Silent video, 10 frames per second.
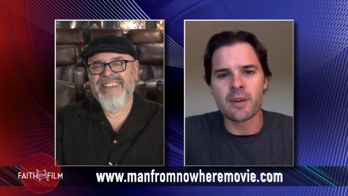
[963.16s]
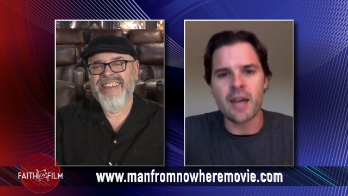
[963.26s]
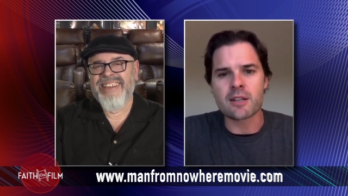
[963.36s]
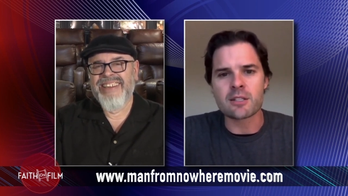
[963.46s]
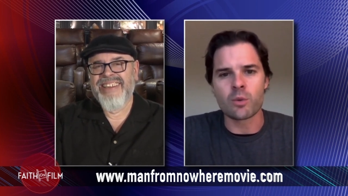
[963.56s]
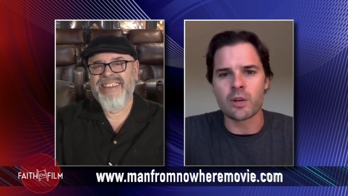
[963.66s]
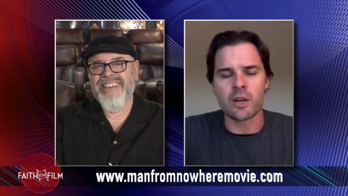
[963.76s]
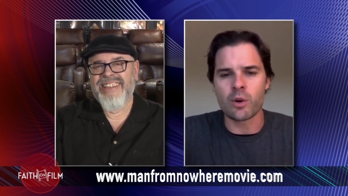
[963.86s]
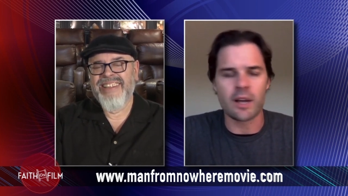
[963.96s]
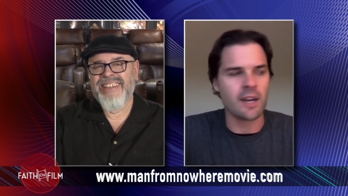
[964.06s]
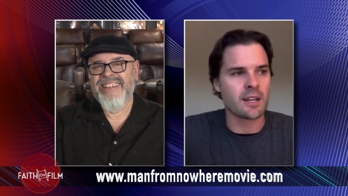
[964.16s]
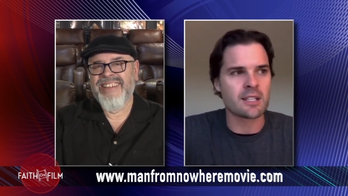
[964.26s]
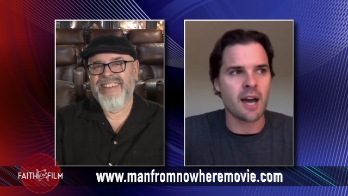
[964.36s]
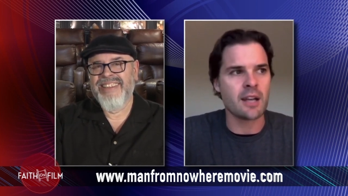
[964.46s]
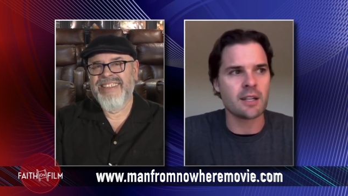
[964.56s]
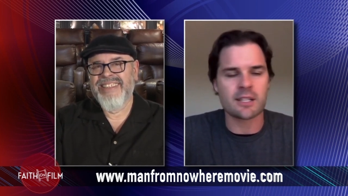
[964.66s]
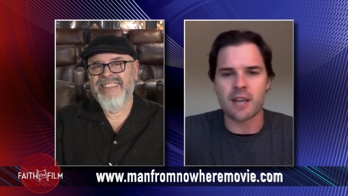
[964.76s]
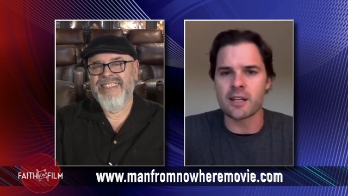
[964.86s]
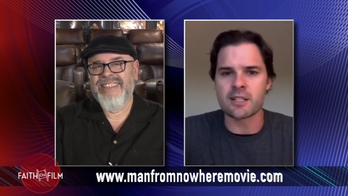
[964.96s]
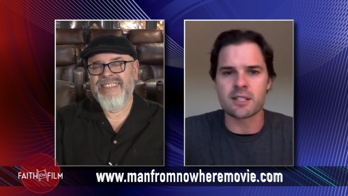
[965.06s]
Speaker 1: but yeah, so you know, we're again excited,
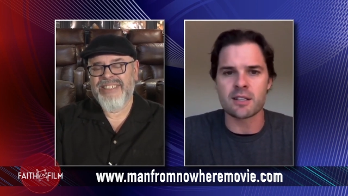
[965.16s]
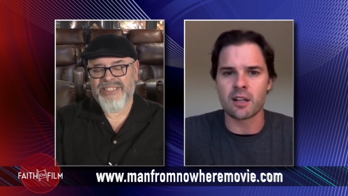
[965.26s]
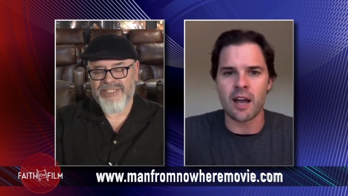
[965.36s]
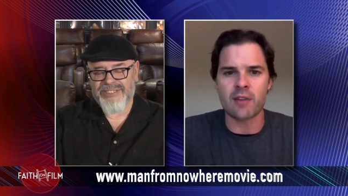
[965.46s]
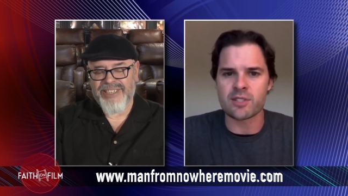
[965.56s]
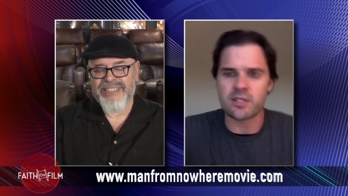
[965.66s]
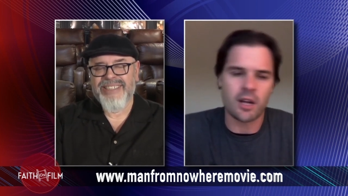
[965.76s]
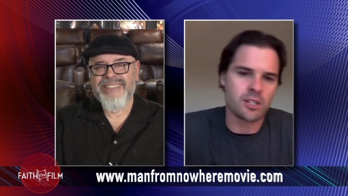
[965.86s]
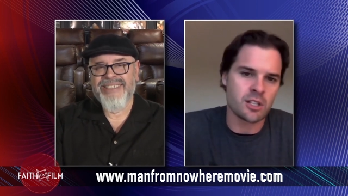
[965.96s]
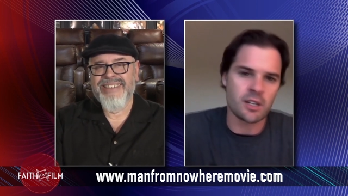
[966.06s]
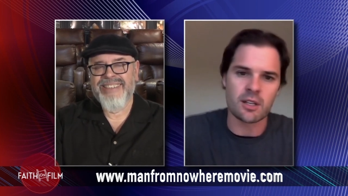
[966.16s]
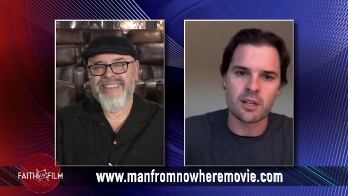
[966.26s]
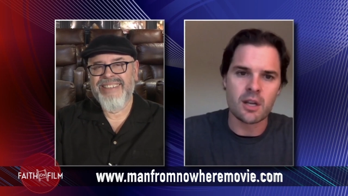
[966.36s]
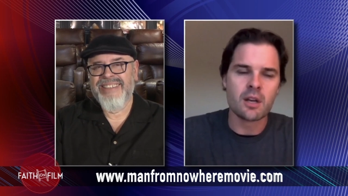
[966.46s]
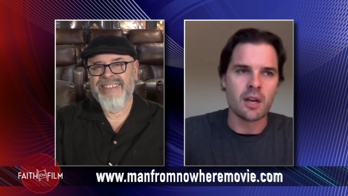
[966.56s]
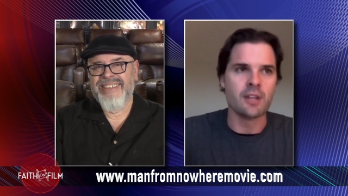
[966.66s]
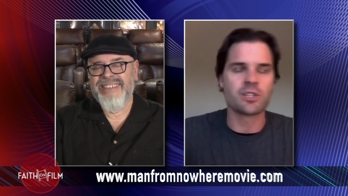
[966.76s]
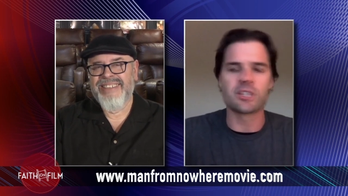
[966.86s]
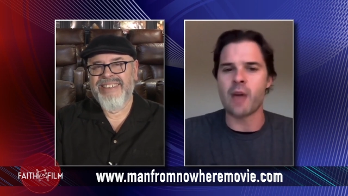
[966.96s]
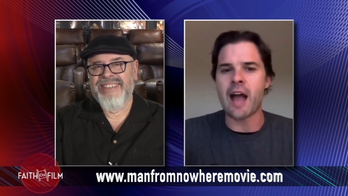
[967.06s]
excited to see the lives it's touching and and
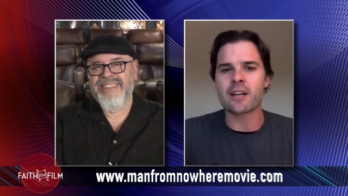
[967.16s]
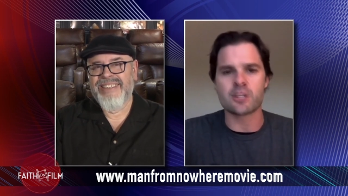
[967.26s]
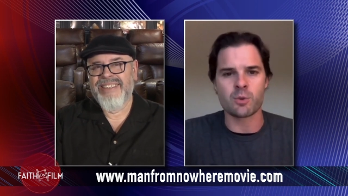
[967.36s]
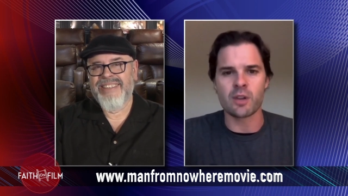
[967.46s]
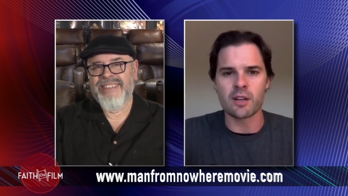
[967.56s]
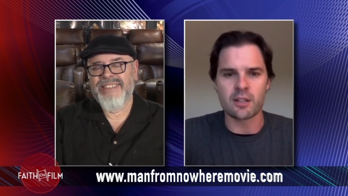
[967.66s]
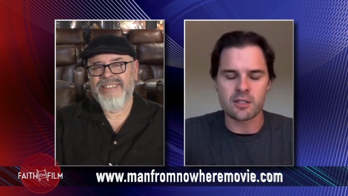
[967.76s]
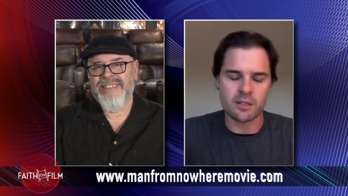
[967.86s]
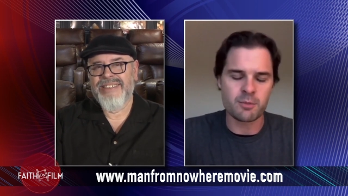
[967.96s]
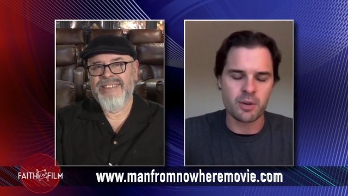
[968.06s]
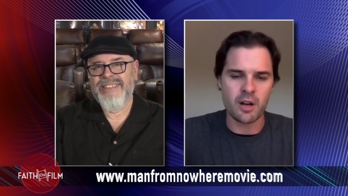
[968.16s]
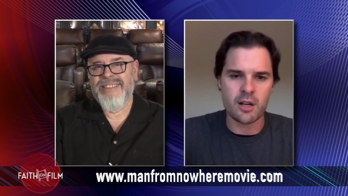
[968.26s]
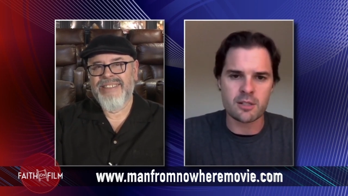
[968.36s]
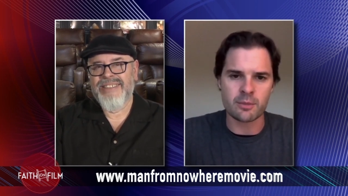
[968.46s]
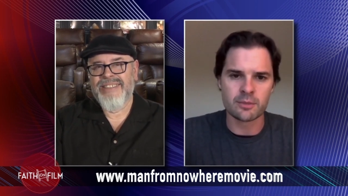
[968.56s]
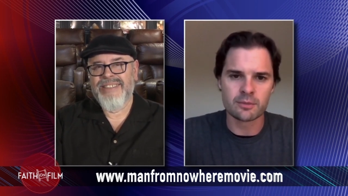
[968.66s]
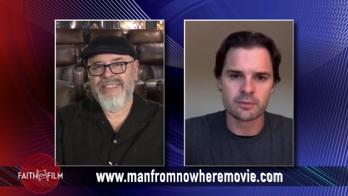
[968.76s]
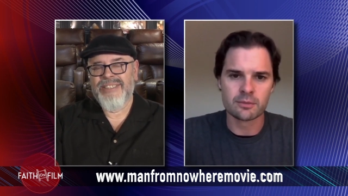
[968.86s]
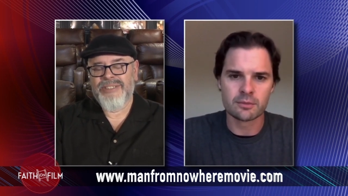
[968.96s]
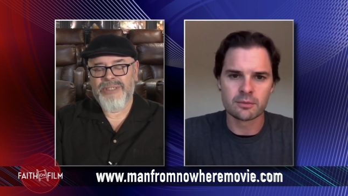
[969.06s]
just the reactions we're getting. It's, it's pretty awesome.
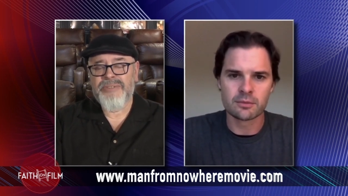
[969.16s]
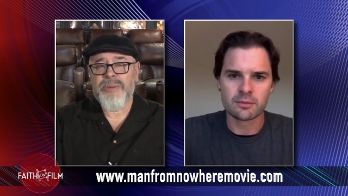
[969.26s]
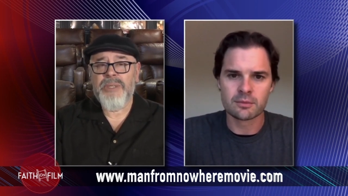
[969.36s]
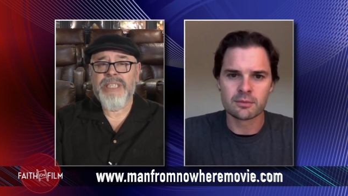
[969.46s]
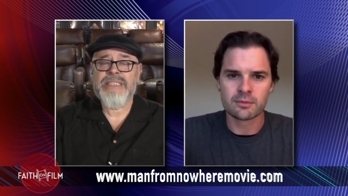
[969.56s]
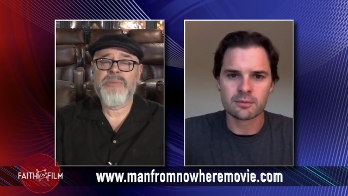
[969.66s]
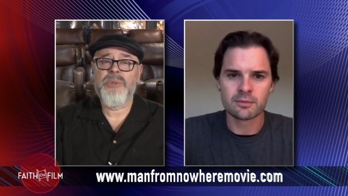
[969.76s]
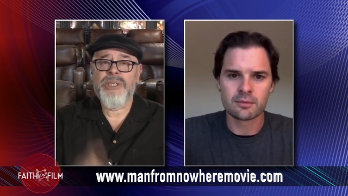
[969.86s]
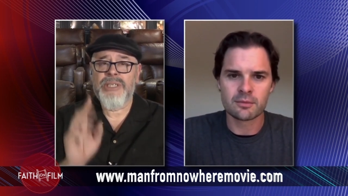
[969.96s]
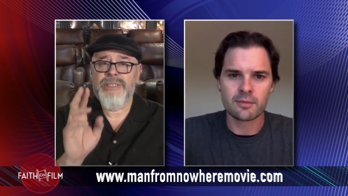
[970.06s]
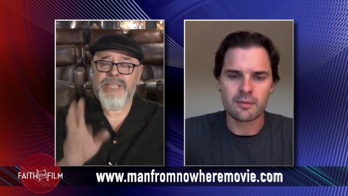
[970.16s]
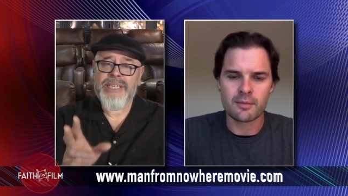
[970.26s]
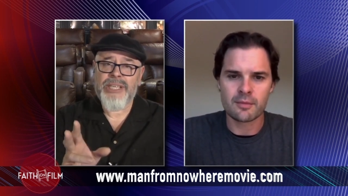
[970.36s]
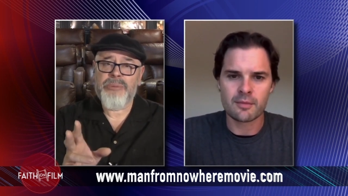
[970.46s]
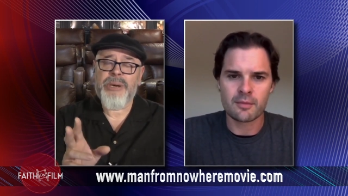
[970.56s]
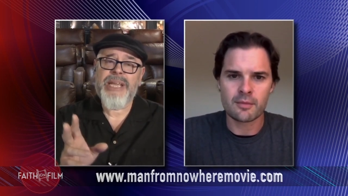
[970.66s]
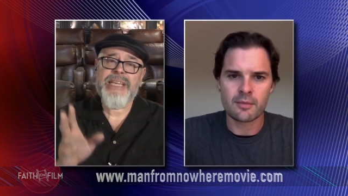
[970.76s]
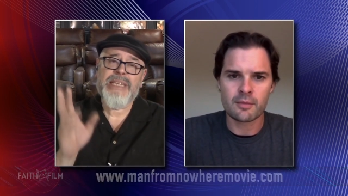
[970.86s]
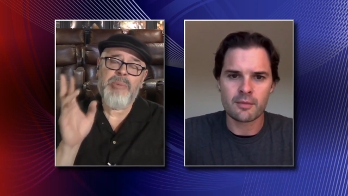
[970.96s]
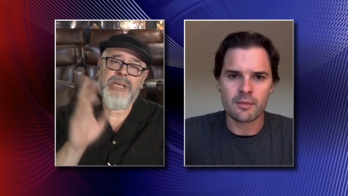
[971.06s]
Speaker 2: Terrific. Well, listen, we're going to take another break
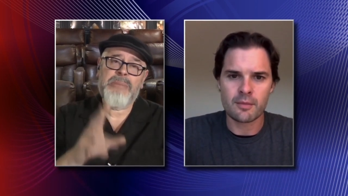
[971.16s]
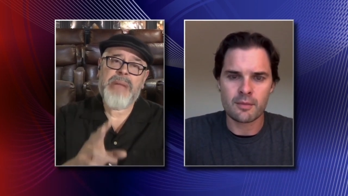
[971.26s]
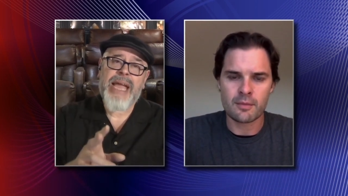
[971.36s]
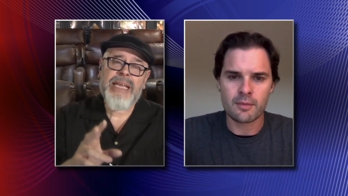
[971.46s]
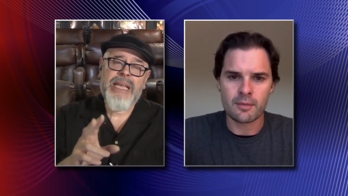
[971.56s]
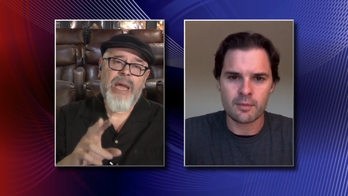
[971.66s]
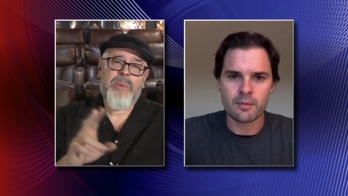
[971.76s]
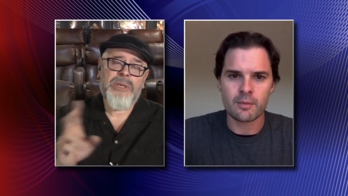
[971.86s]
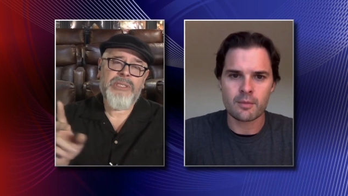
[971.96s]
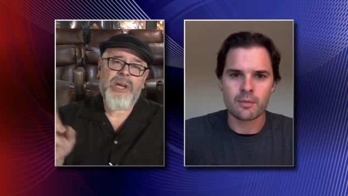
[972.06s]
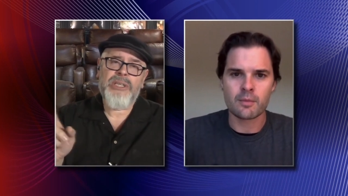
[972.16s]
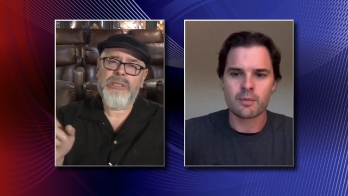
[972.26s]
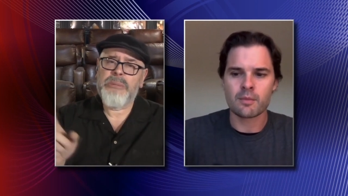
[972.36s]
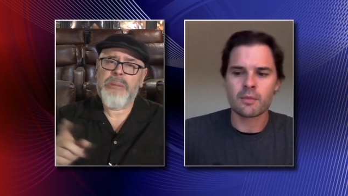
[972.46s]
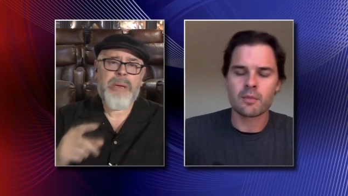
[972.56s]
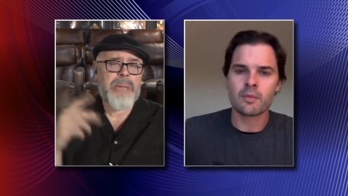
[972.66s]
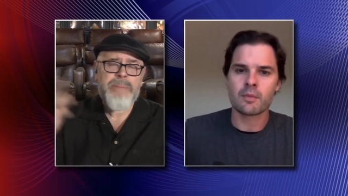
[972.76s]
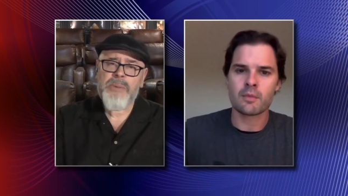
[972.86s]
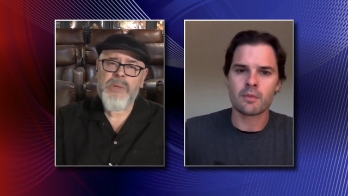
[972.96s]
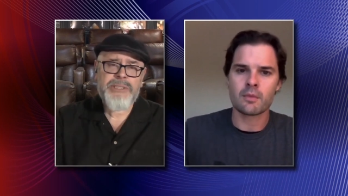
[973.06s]
and then we'll come back. We're going to talk a little bit about
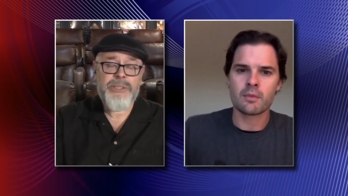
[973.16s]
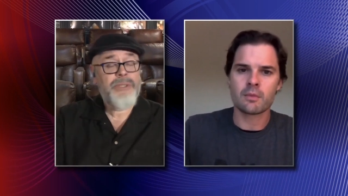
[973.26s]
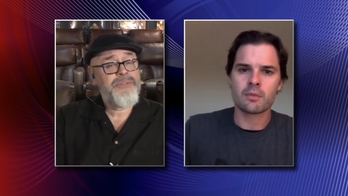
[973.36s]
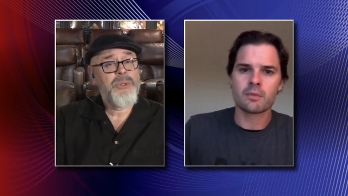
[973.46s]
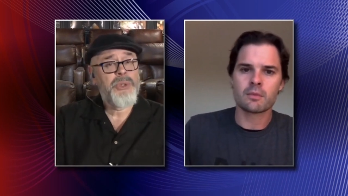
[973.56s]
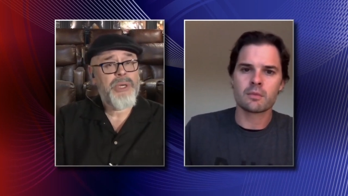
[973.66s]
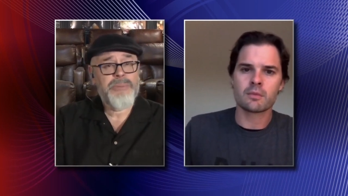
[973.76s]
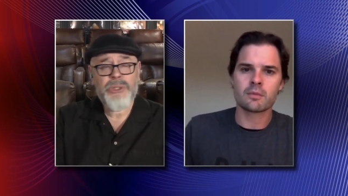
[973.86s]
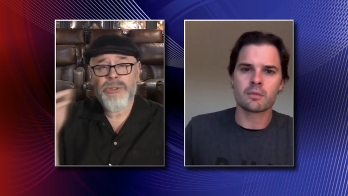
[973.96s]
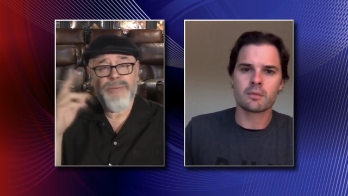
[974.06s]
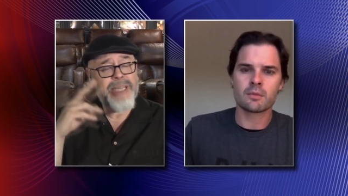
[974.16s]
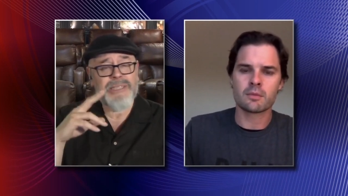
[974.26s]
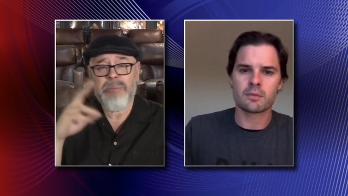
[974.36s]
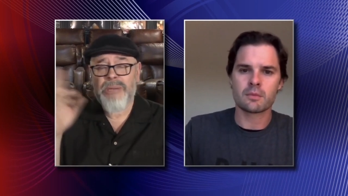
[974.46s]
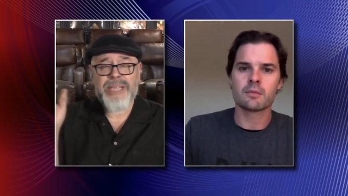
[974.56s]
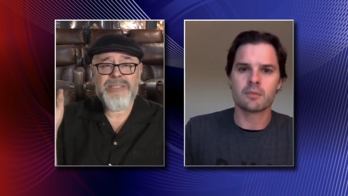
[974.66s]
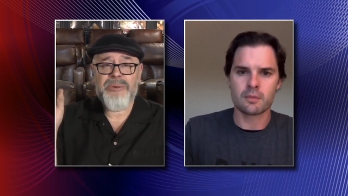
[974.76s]
maybe what's in your future. I'm sure you've got some plans